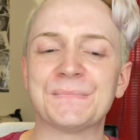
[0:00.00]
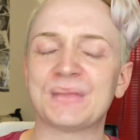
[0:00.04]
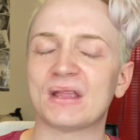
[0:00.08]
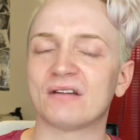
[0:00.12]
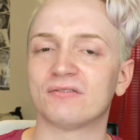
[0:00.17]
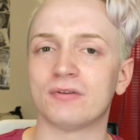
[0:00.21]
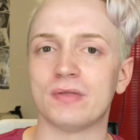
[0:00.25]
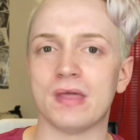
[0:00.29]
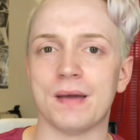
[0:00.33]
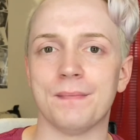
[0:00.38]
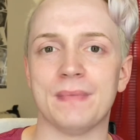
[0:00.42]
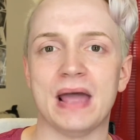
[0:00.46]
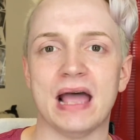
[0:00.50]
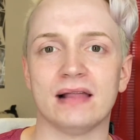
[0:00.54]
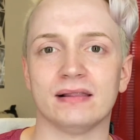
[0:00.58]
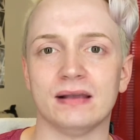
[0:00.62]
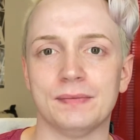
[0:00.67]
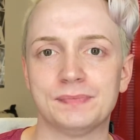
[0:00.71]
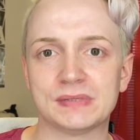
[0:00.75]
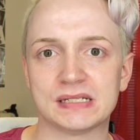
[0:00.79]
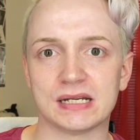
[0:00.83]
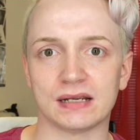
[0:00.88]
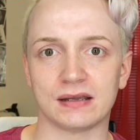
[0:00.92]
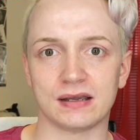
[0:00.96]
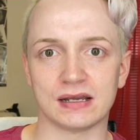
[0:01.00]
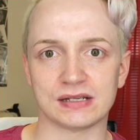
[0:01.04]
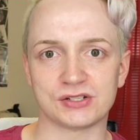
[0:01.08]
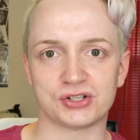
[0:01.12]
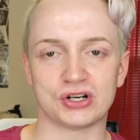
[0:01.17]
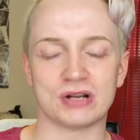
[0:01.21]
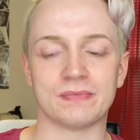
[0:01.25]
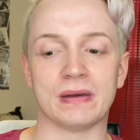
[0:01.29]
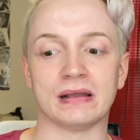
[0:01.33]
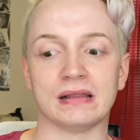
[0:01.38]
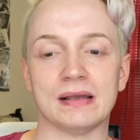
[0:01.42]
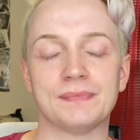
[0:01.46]
from that matte lipstick yesterday.
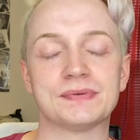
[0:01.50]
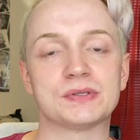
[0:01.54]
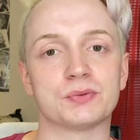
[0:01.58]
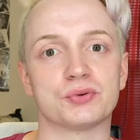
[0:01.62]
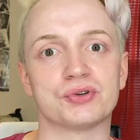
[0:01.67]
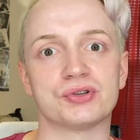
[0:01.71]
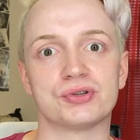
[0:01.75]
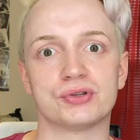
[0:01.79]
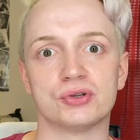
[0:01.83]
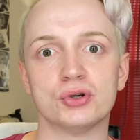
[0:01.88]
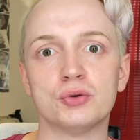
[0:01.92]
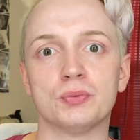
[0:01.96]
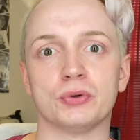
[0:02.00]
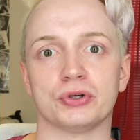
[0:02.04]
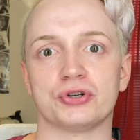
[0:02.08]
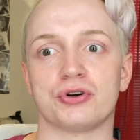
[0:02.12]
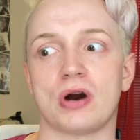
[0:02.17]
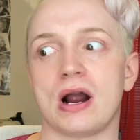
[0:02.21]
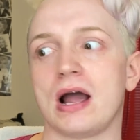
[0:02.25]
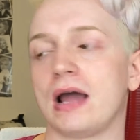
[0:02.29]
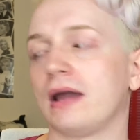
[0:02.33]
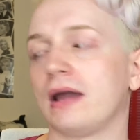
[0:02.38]
My lips were super dry.